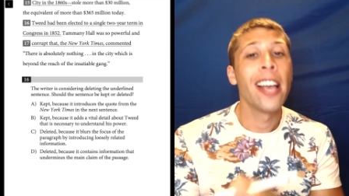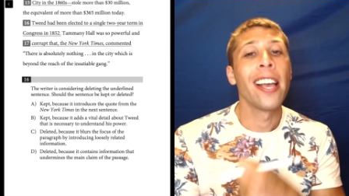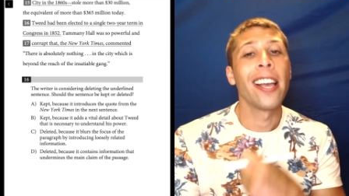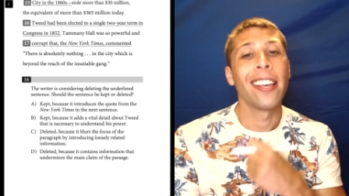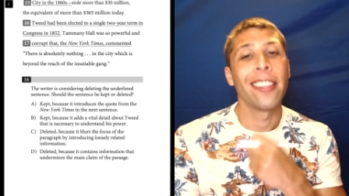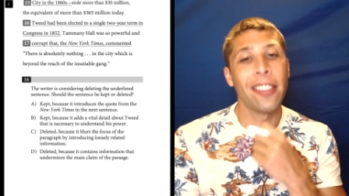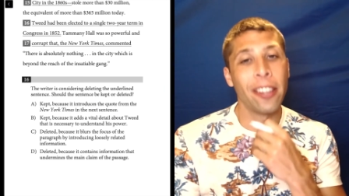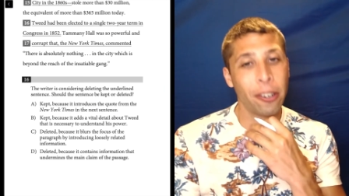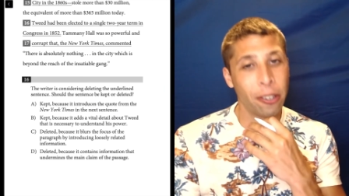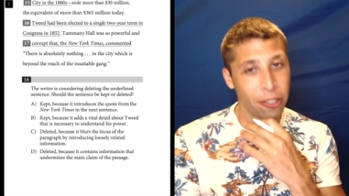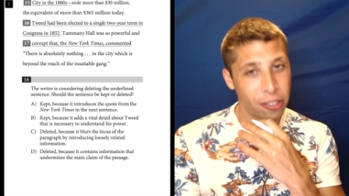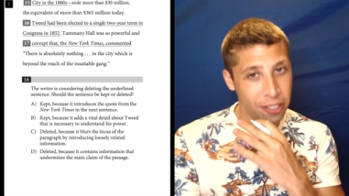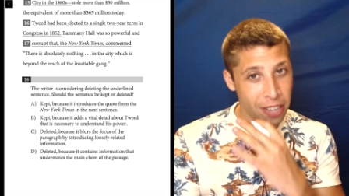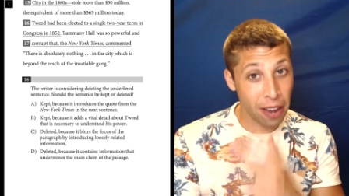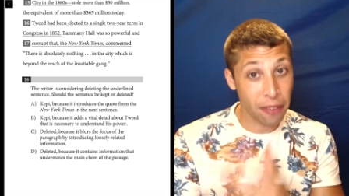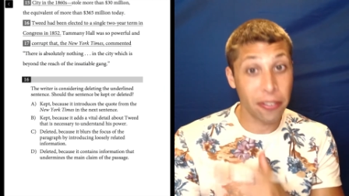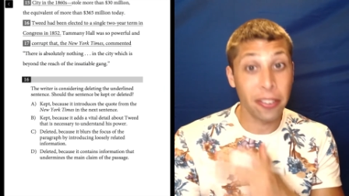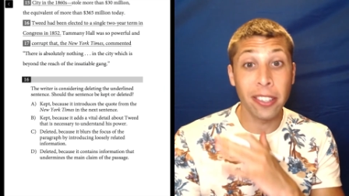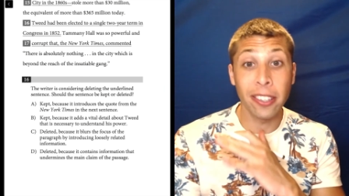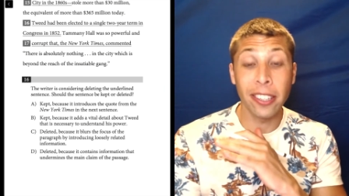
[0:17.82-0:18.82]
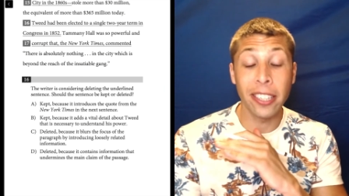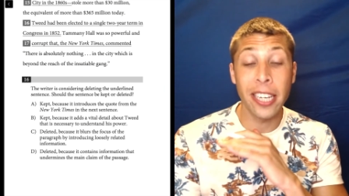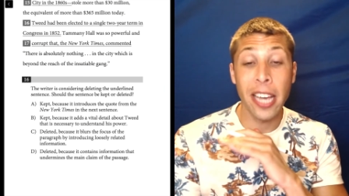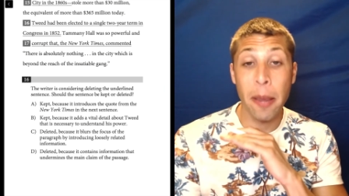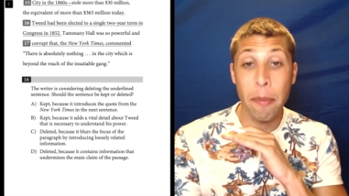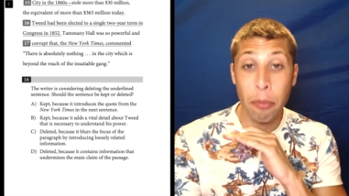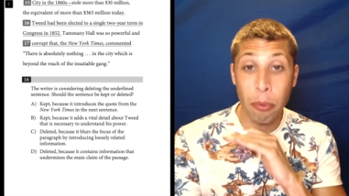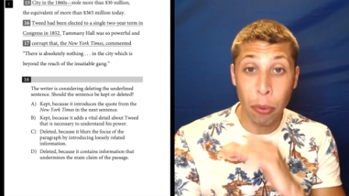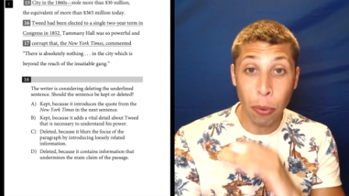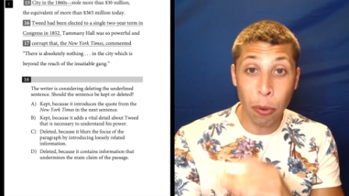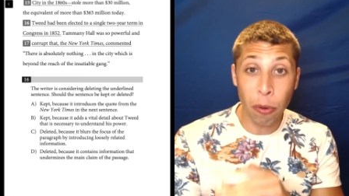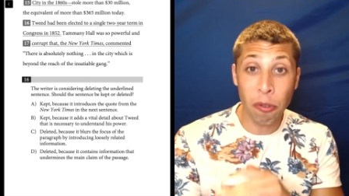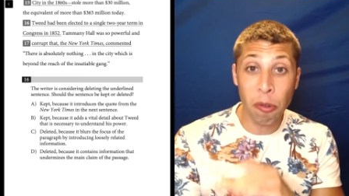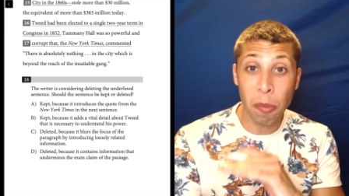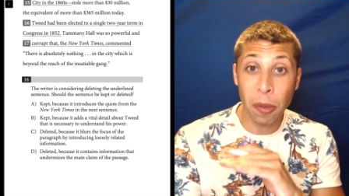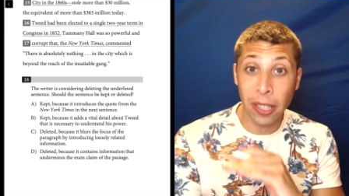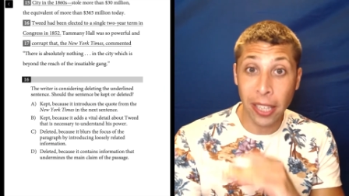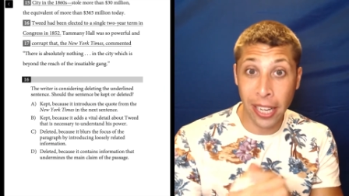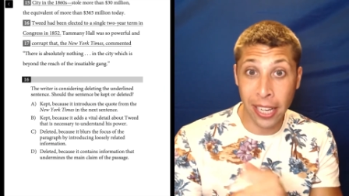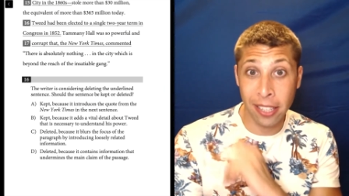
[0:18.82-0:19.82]
There is definitely a
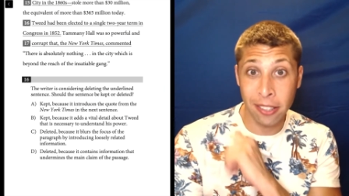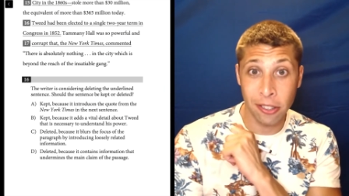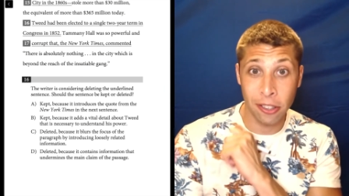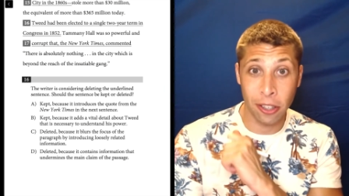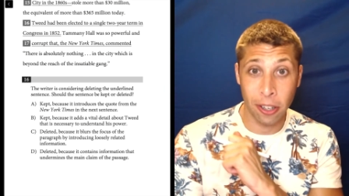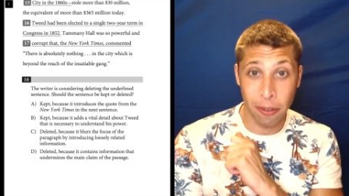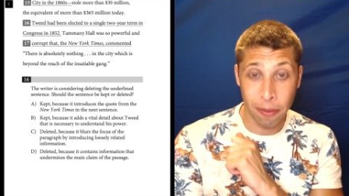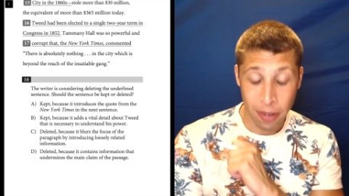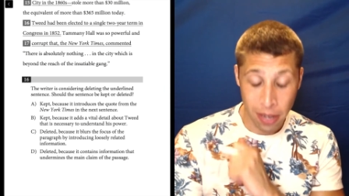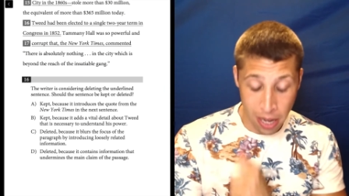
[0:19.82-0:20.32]
provable answer.